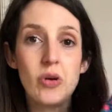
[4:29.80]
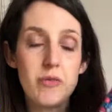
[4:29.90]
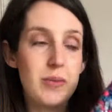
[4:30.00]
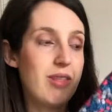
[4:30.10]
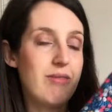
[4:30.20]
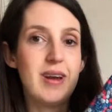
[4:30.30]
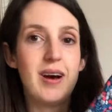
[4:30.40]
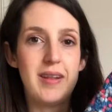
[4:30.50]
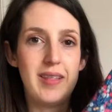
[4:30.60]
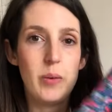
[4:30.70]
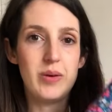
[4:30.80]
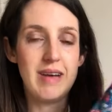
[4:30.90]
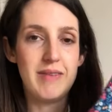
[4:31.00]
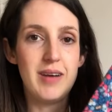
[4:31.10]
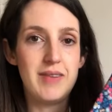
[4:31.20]
I got from Guthrie Ghani. They always
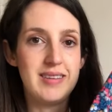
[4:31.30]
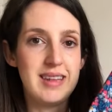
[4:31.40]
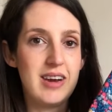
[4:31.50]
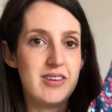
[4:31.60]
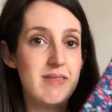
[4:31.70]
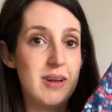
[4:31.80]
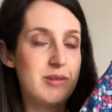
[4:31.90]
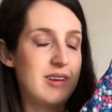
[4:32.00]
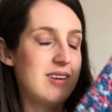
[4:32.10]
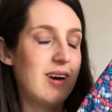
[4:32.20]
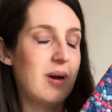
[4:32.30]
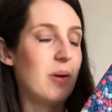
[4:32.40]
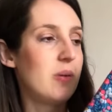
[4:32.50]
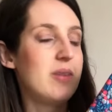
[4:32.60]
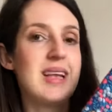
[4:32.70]
have a lovely selection of Liberty Tana
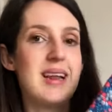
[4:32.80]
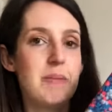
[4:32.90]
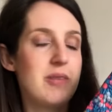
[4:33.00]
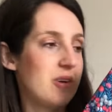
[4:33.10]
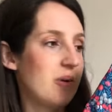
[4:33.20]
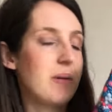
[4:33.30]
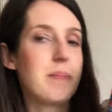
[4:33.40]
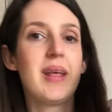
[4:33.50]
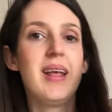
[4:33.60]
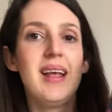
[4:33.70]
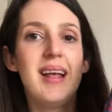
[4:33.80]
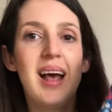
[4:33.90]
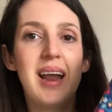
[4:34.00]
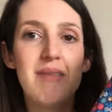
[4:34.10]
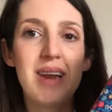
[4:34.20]
lawns in stock.
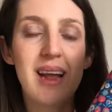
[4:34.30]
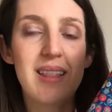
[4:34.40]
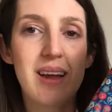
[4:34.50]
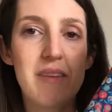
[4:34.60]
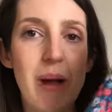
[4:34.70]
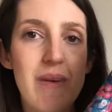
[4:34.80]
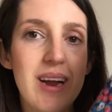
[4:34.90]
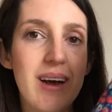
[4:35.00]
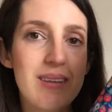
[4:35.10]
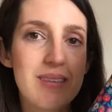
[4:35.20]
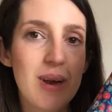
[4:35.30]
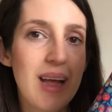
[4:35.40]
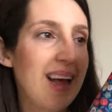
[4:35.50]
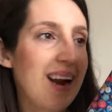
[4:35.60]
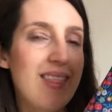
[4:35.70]
And I really like the kind of berry colours on
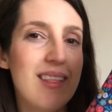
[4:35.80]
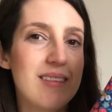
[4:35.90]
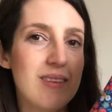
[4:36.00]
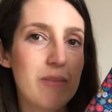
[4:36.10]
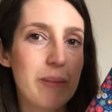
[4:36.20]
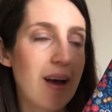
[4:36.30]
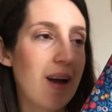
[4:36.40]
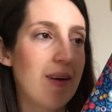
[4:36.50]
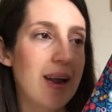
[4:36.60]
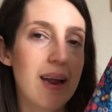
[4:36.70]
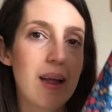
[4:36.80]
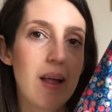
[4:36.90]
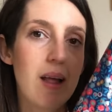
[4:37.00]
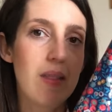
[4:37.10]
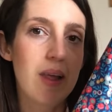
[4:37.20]
here and I think this suits my colouring,
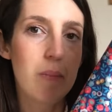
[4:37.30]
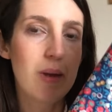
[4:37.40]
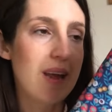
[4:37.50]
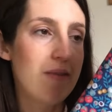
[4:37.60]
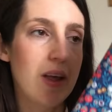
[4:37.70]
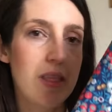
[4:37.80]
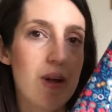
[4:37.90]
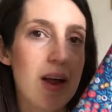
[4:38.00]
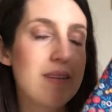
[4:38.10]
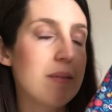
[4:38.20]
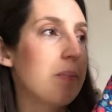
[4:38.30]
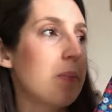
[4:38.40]
the um, navy and the red.